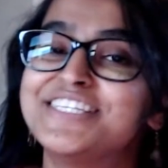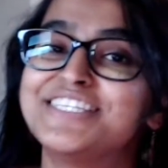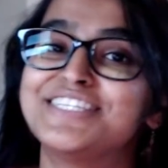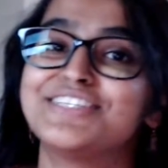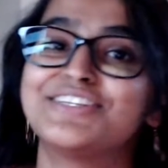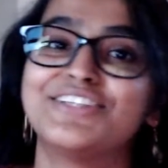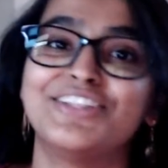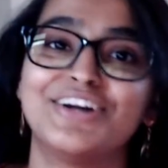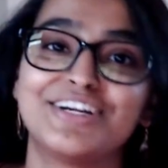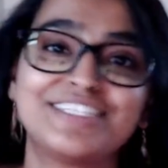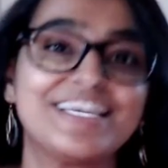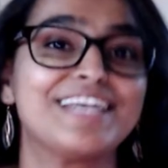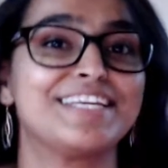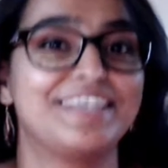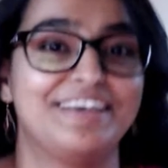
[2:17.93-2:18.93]
looked
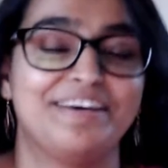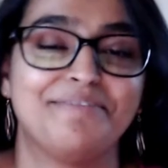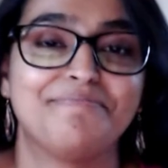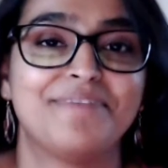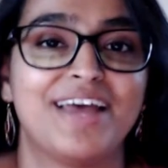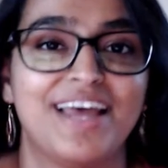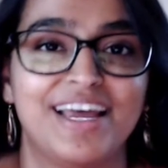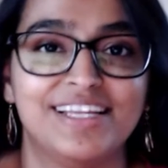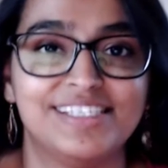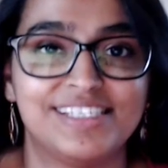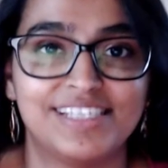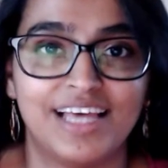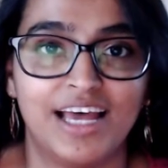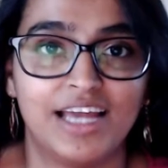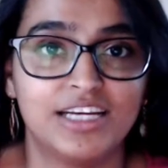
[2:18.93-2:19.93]
at him and
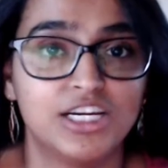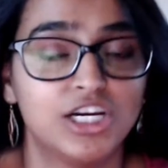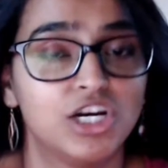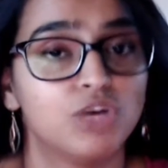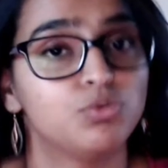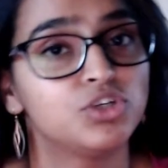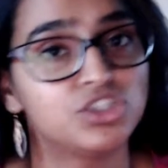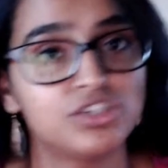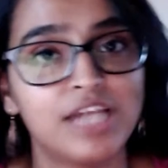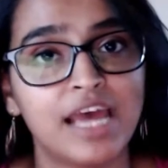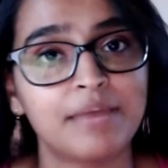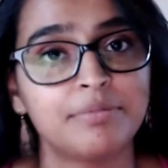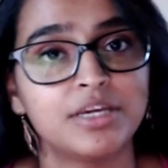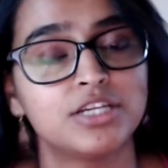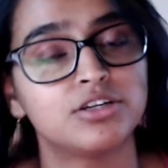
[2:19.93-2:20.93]
said, would you
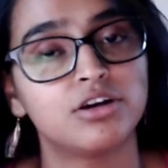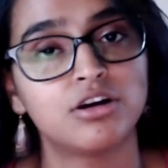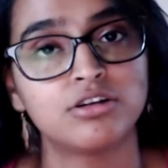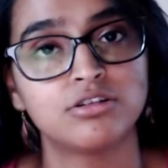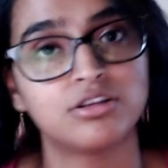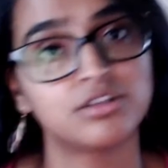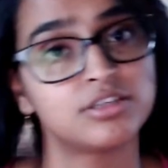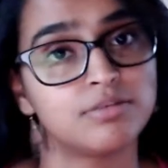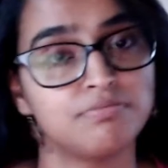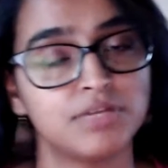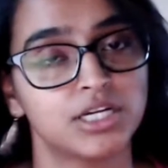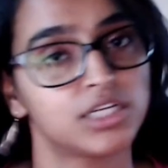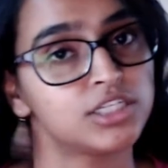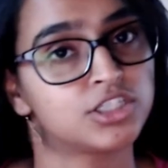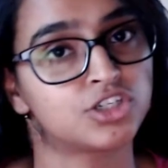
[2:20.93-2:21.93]
like me to go to the
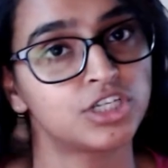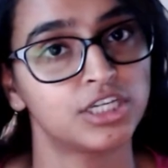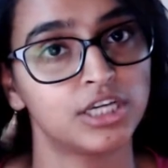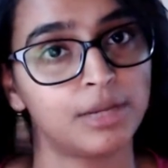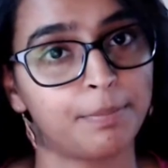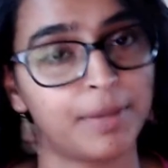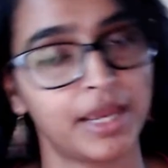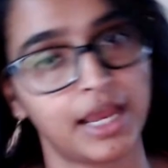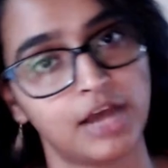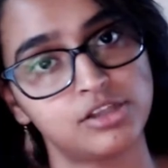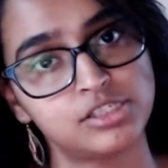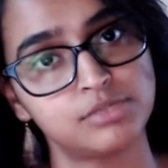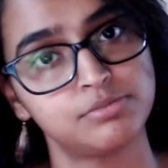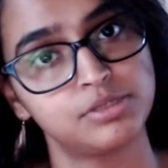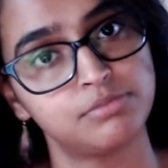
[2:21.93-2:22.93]
submittal tree and pick out
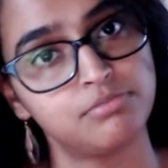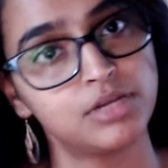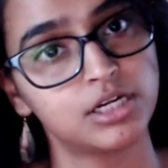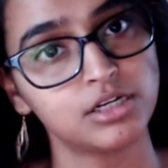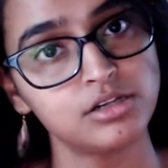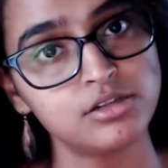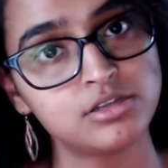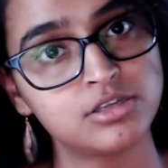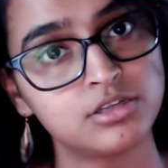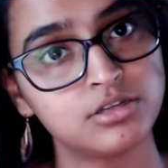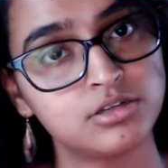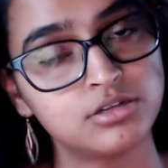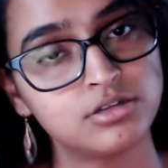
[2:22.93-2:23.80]
some submittals?